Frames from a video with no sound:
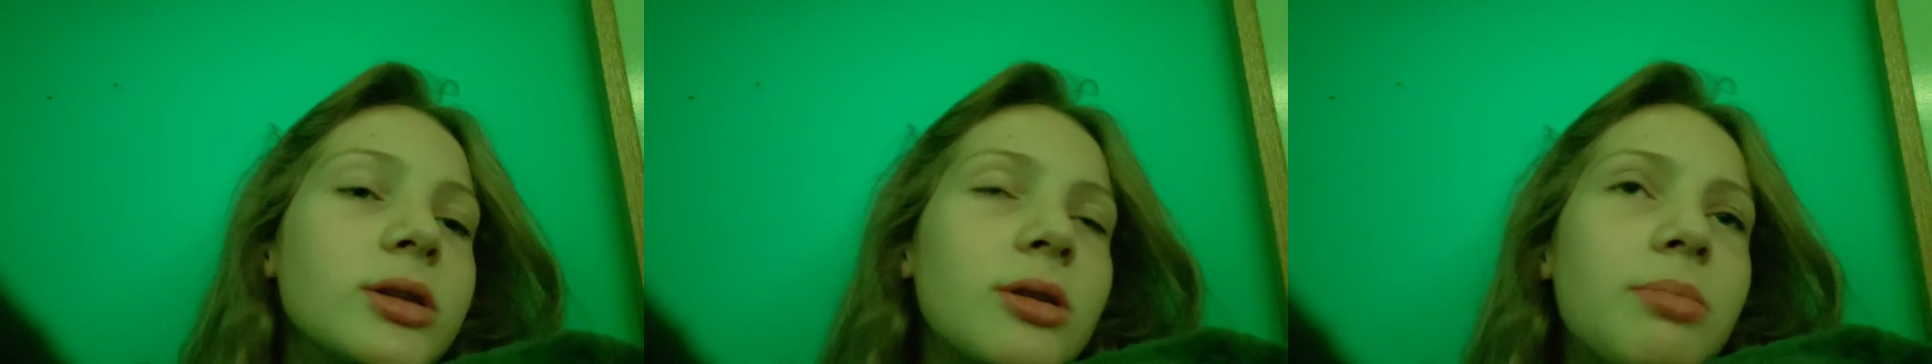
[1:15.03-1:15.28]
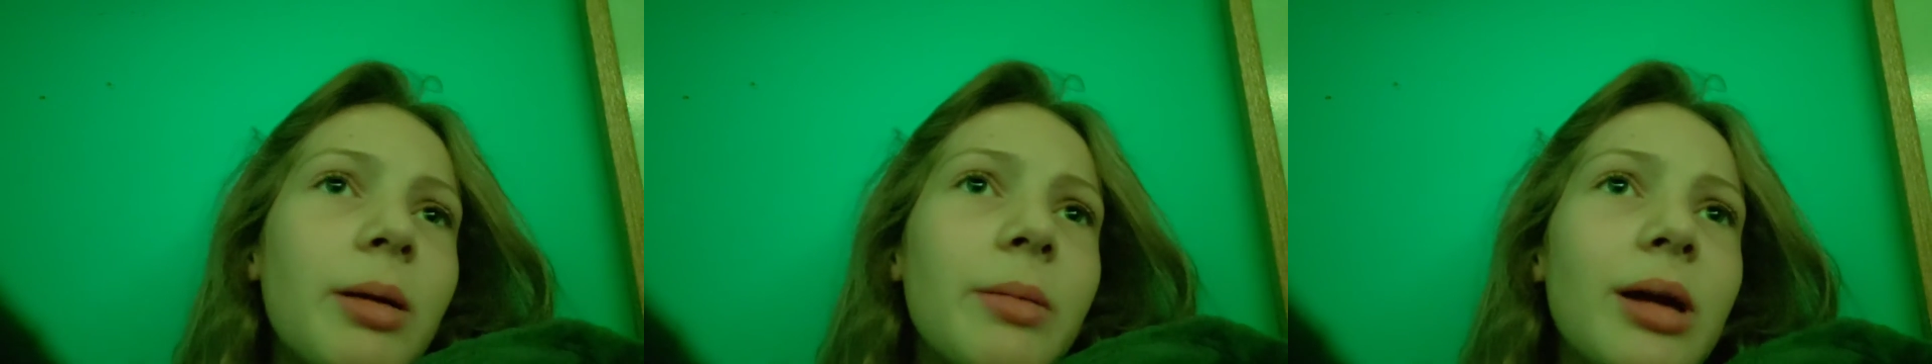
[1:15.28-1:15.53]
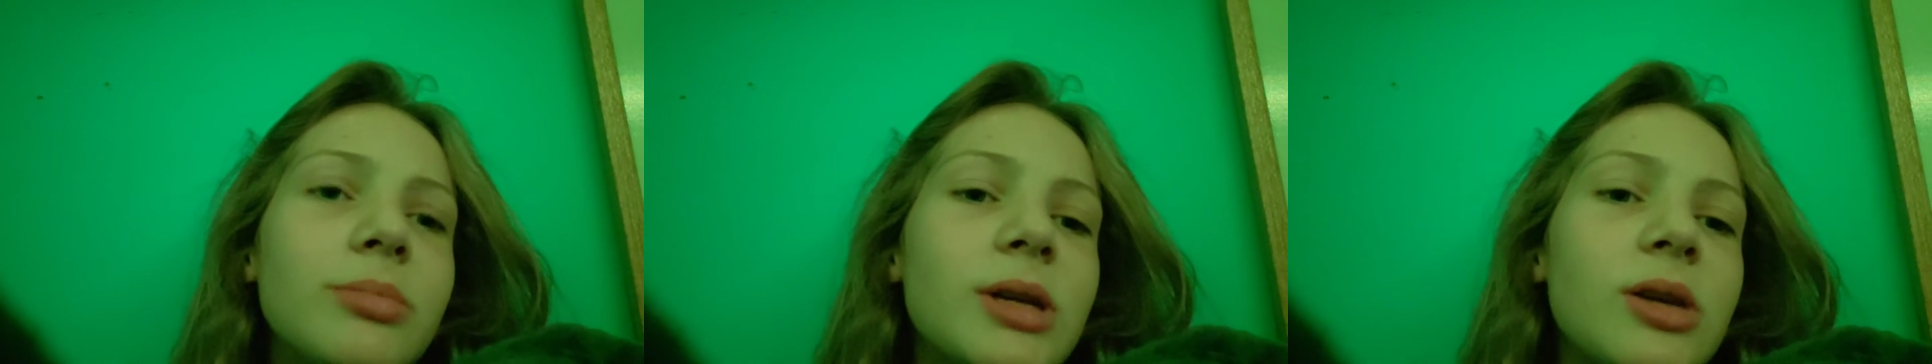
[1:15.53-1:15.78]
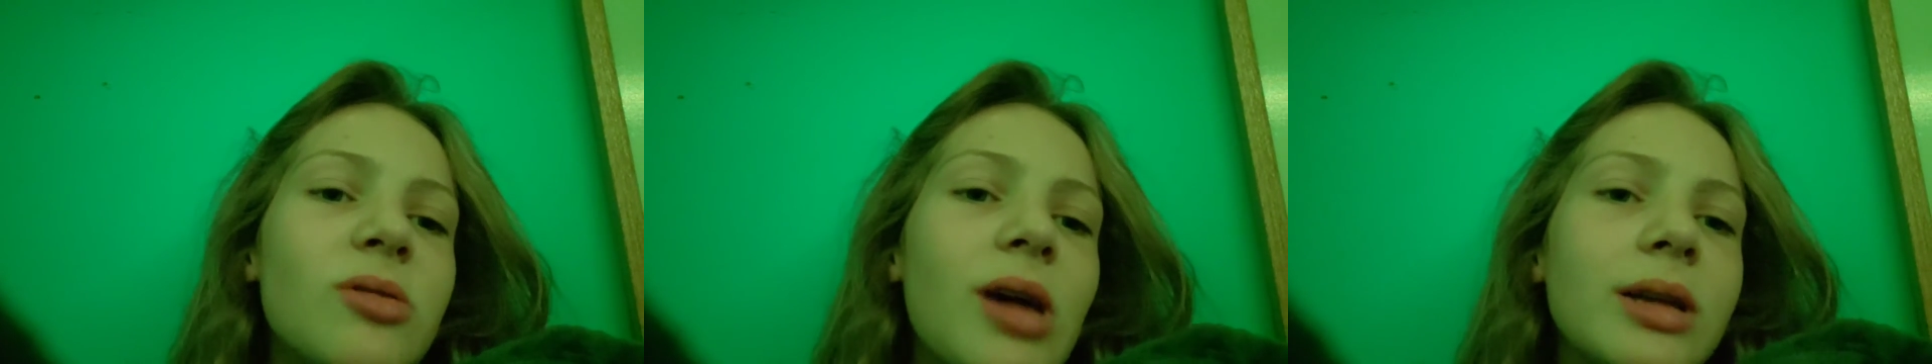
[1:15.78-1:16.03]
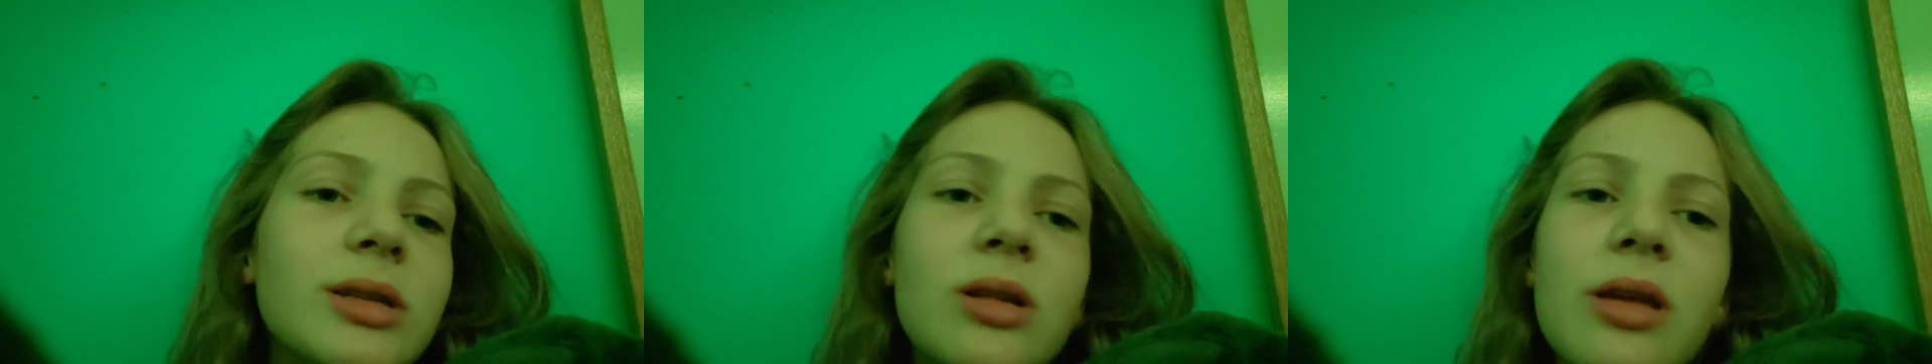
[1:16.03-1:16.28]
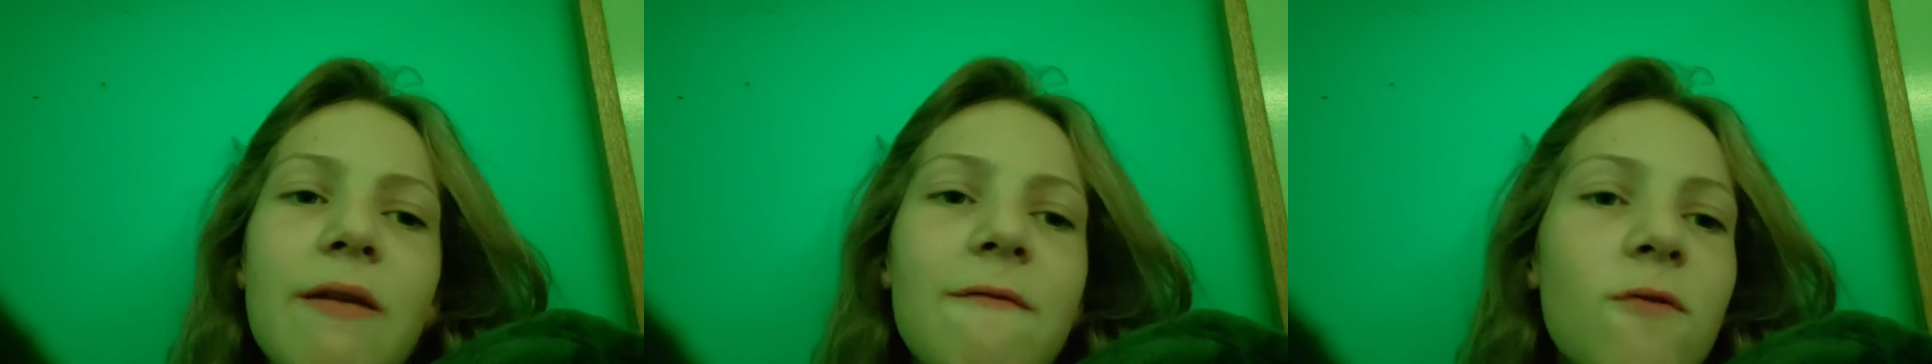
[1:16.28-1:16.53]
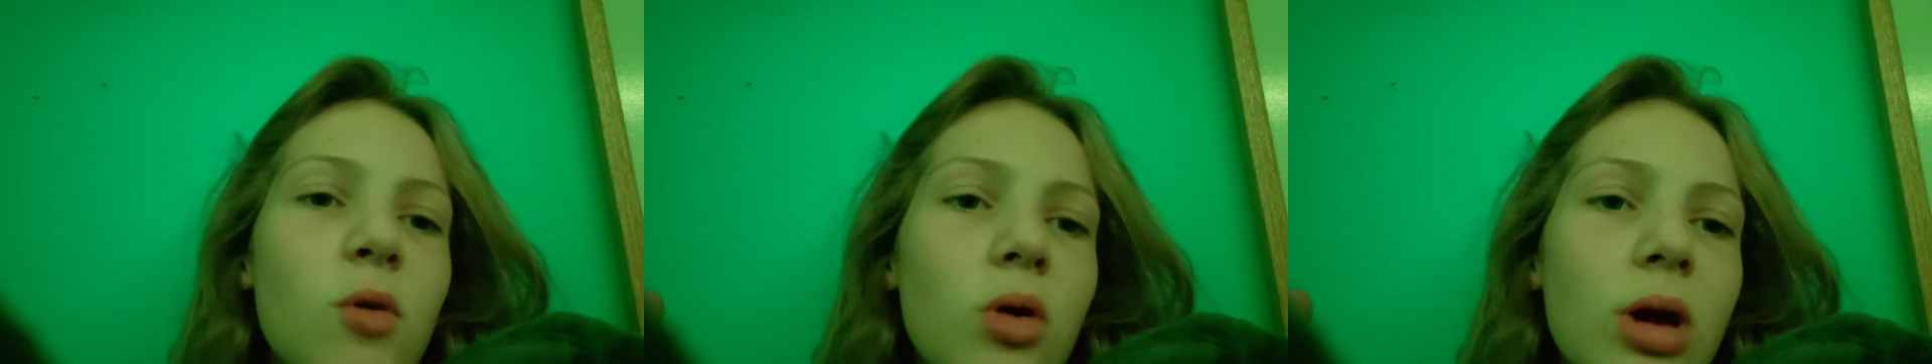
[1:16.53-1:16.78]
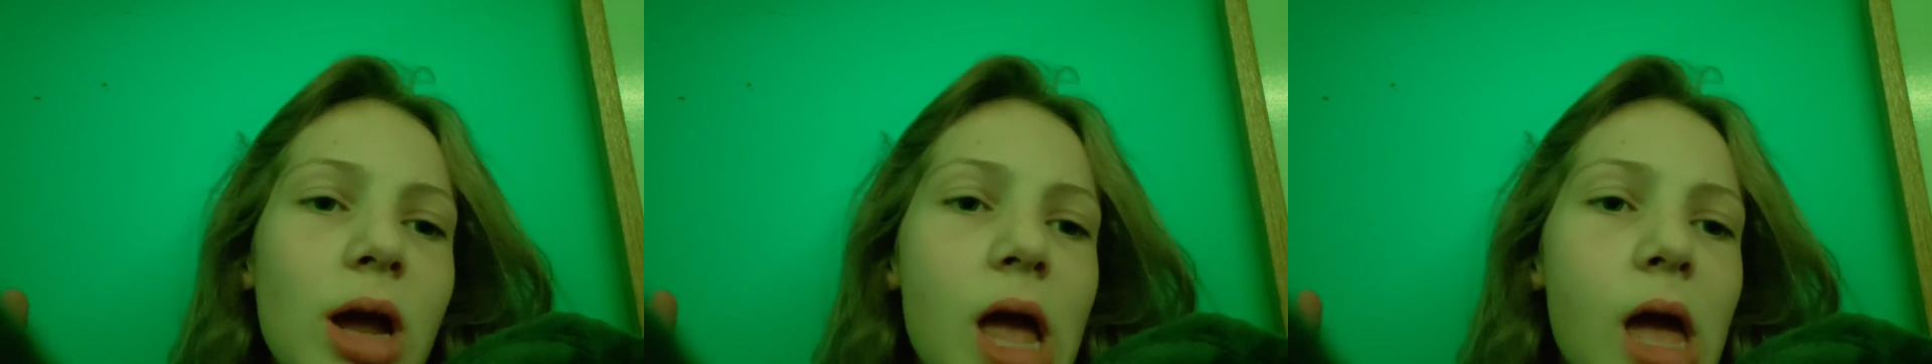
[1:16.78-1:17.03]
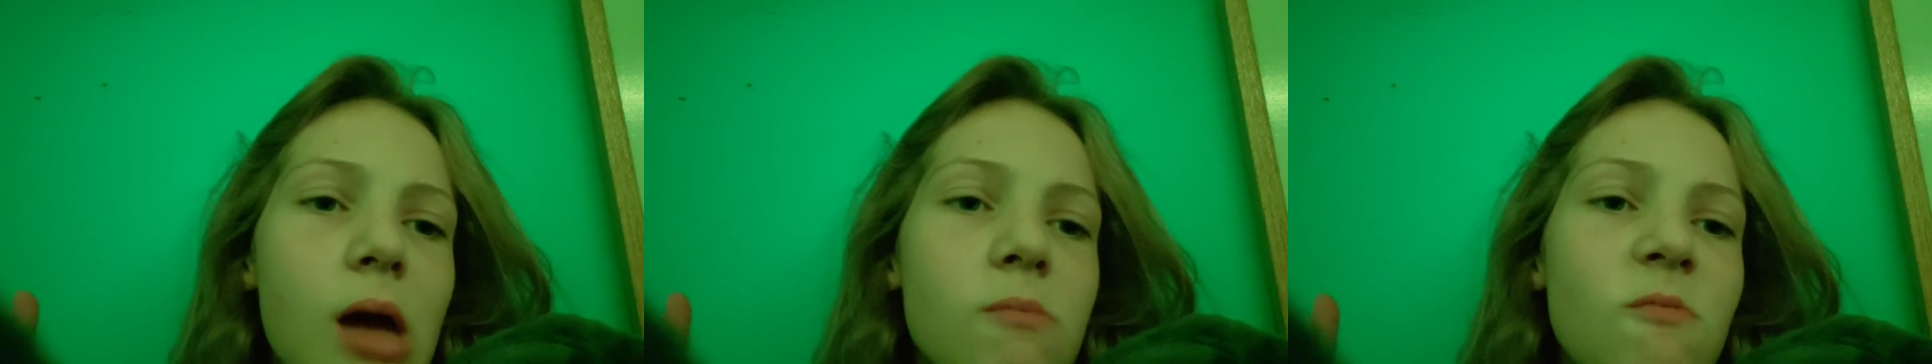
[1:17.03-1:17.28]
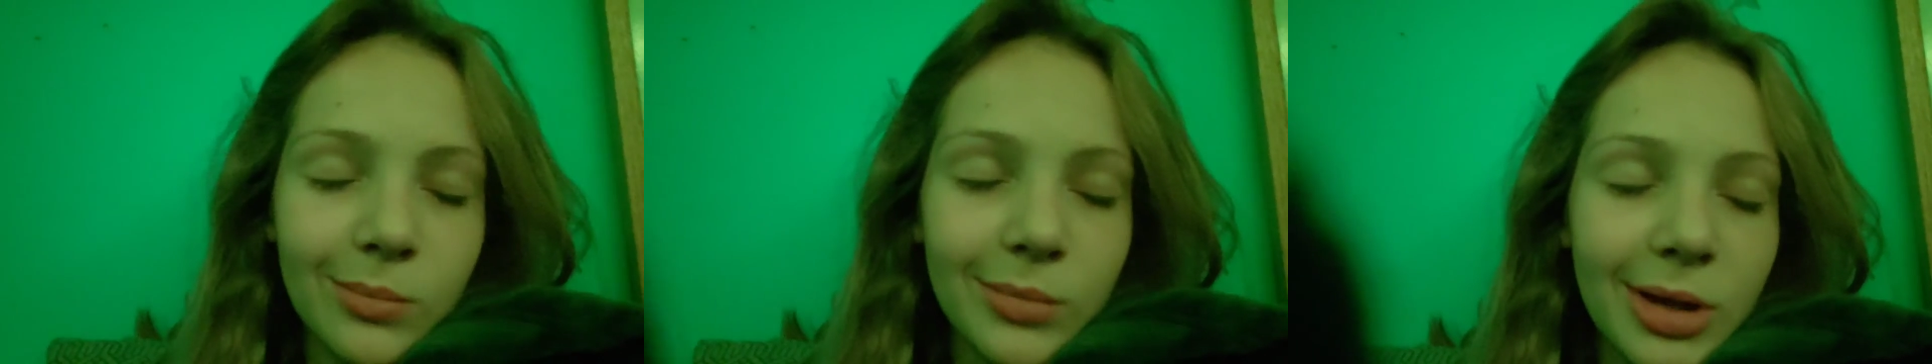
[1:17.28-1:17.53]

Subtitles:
so I'll probably update you guys at like 4 a.m.